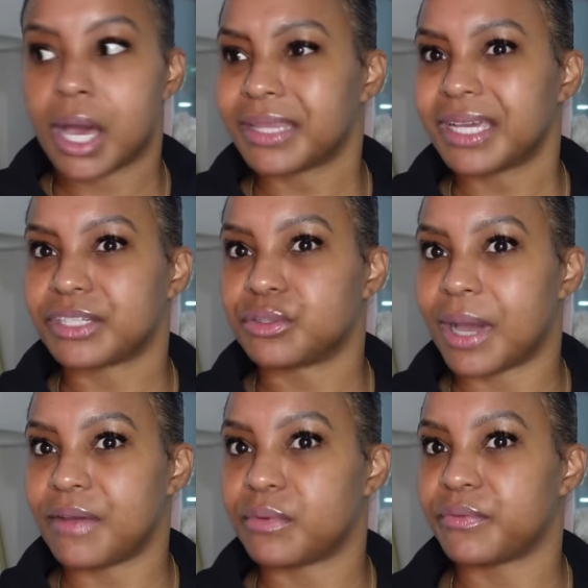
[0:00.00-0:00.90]
I think I do. I
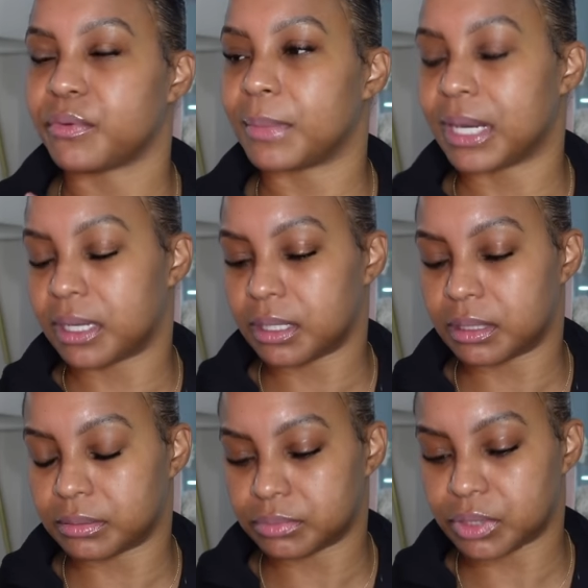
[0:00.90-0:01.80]
have one for my
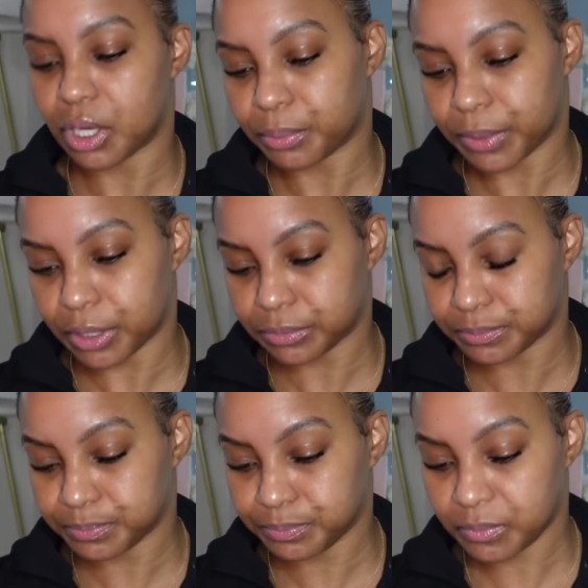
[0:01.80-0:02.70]
um, GoPro.
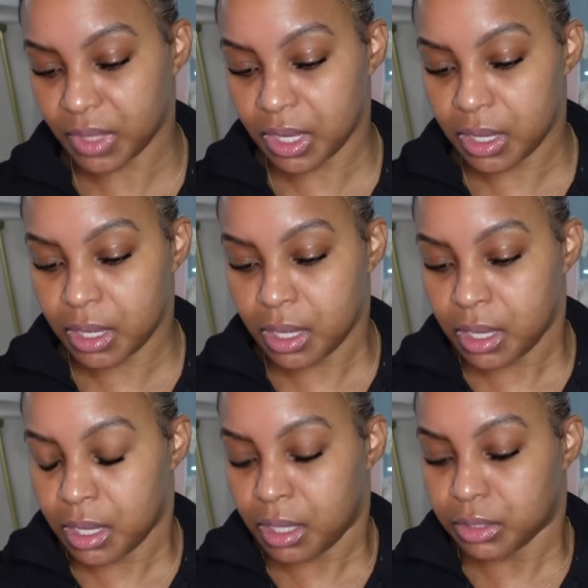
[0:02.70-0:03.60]

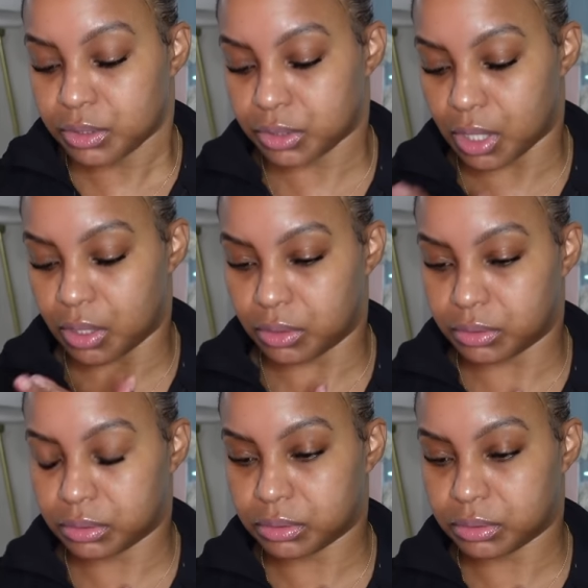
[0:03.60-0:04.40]
So